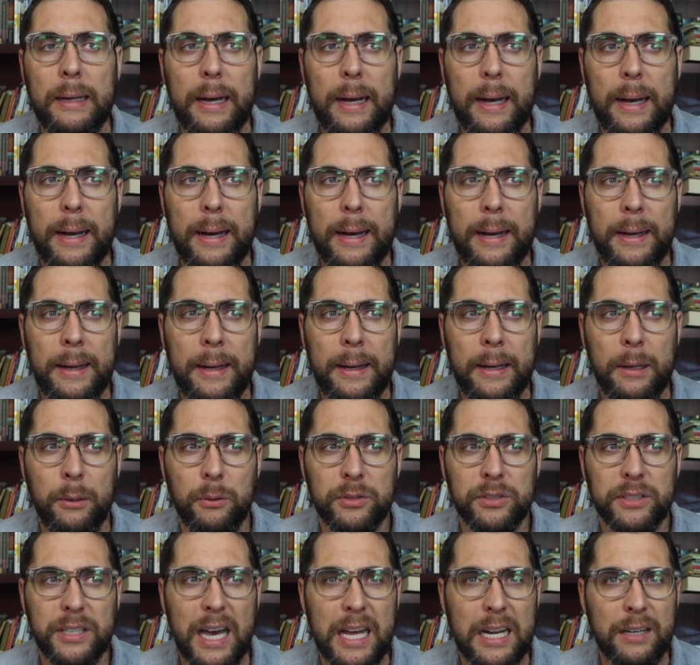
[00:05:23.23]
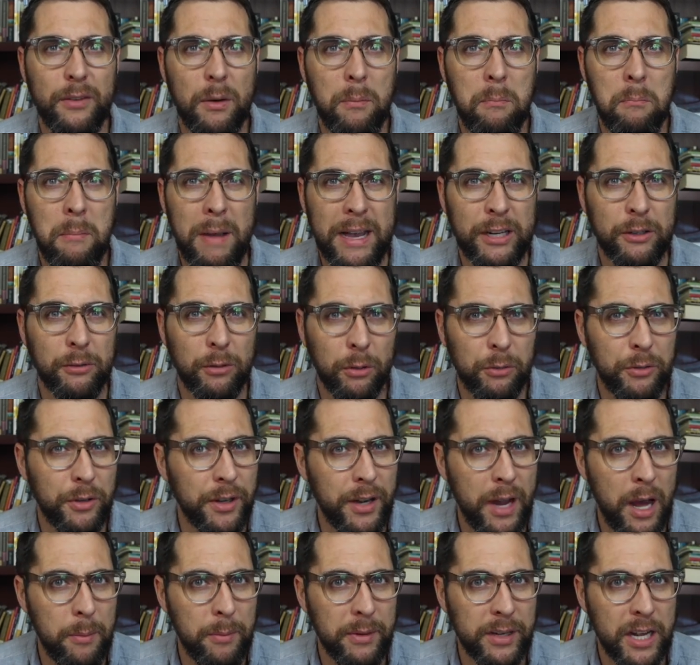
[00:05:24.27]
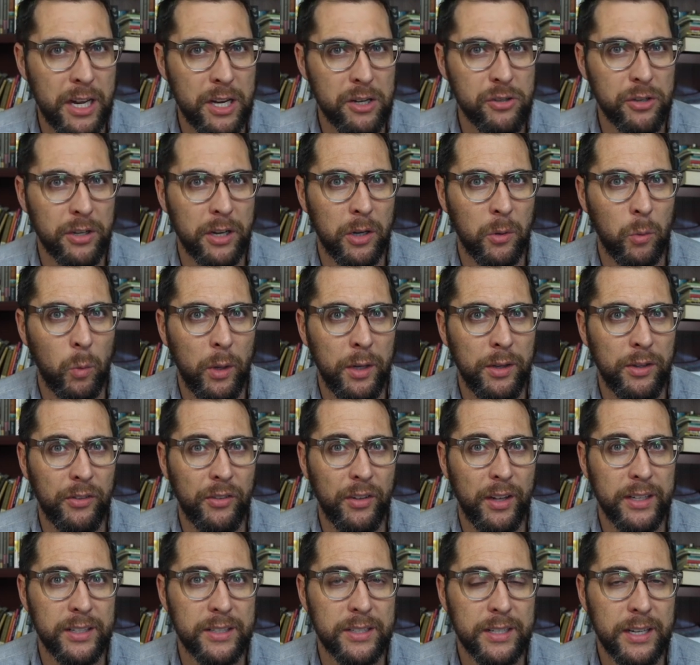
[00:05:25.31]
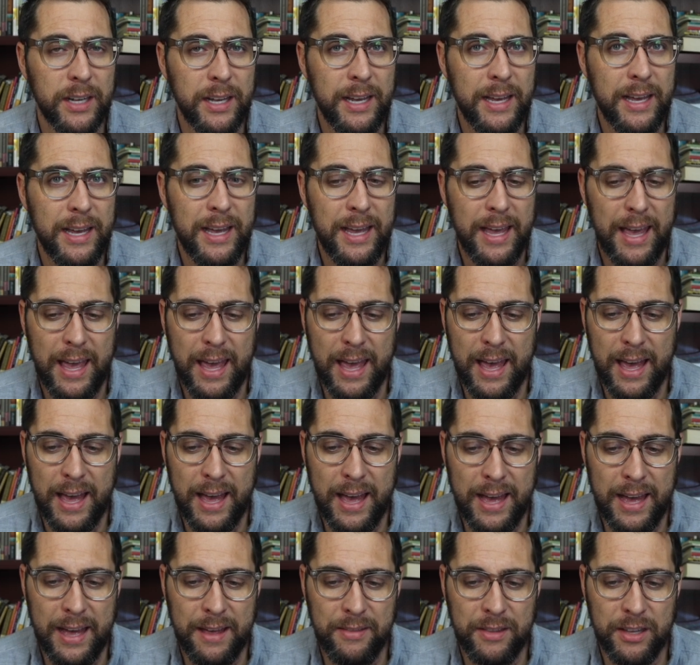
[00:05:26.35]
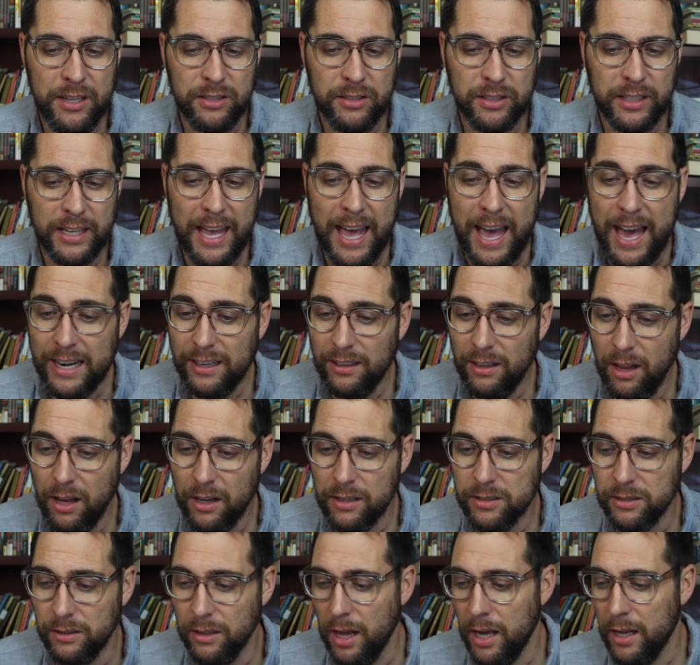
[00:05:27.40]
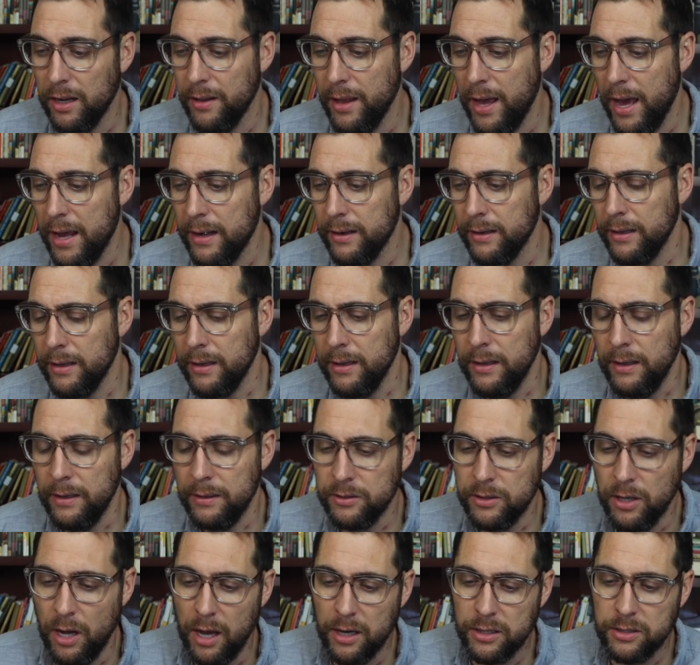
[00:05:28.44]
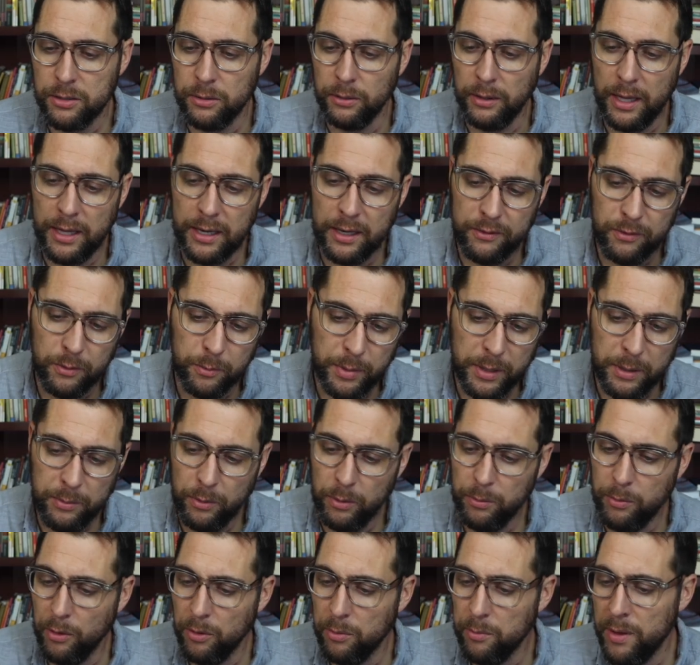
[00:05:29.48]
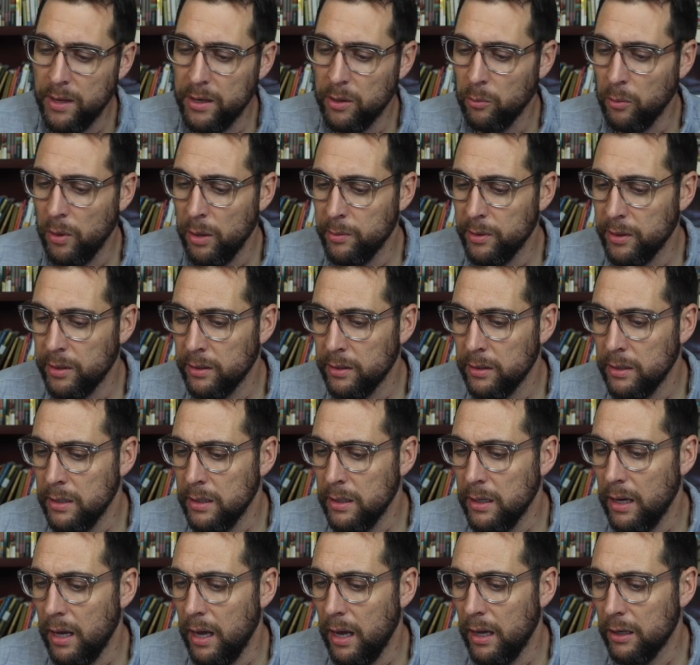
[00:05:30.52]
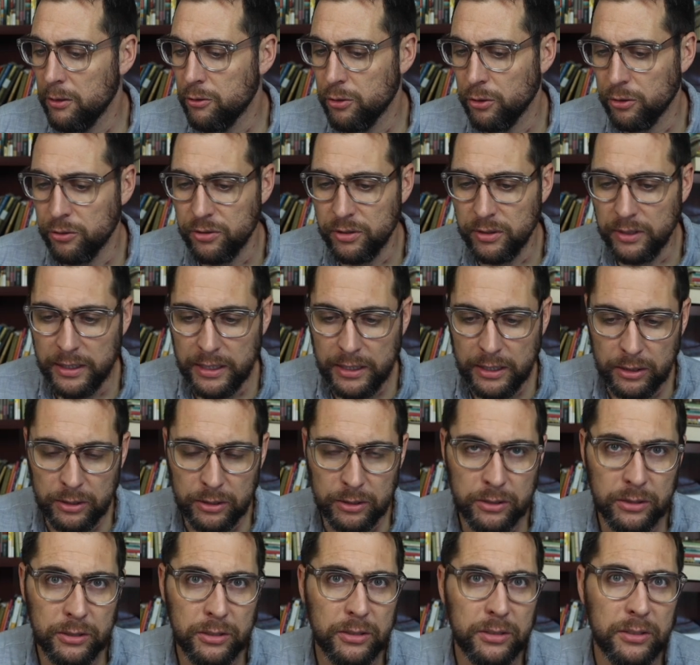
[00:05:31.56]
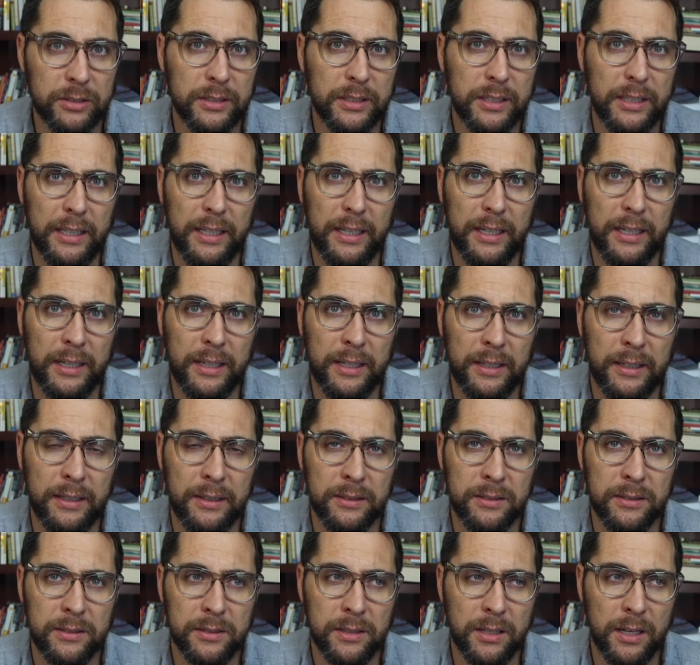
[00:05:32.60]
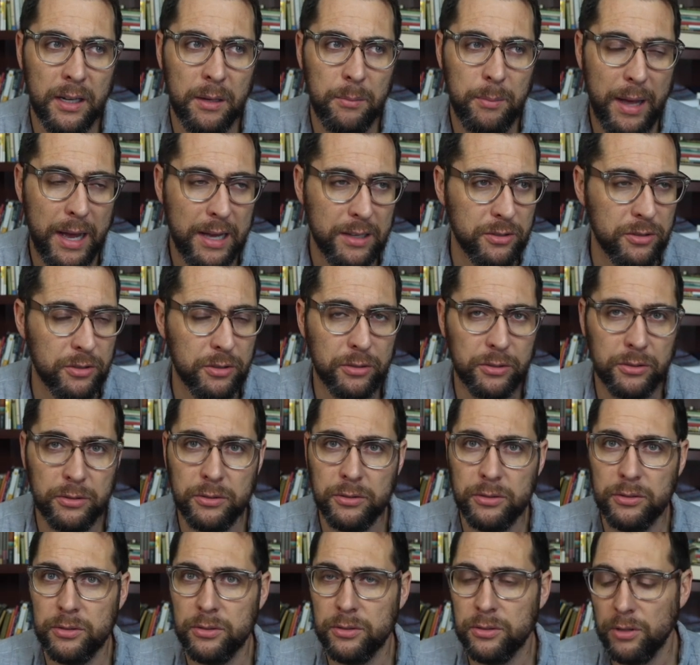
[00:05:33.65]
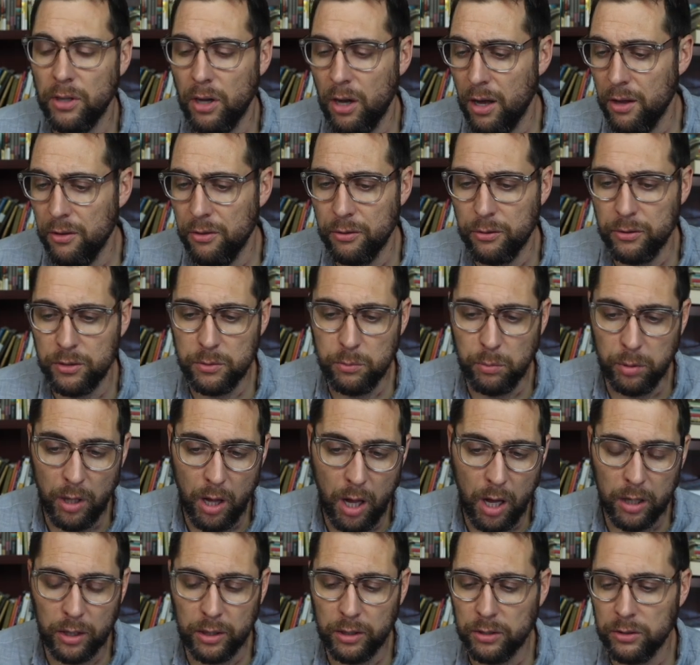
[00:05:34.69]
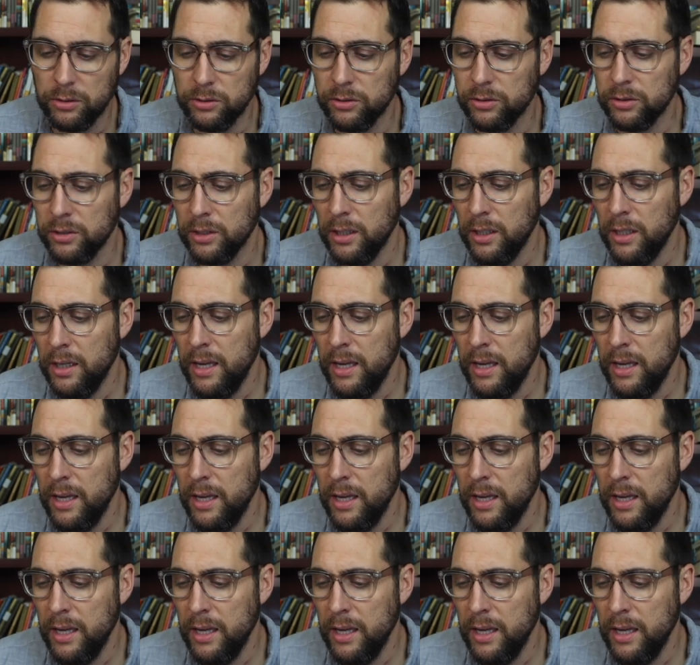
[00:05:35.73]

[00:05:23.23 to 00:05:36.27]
Uh, it was kind of a micro denomination in one sense. And this catalogs a lot of that. Talks to a lot of different people, both men and women, uh, church leaders and uh, pastors, authors, bloggers,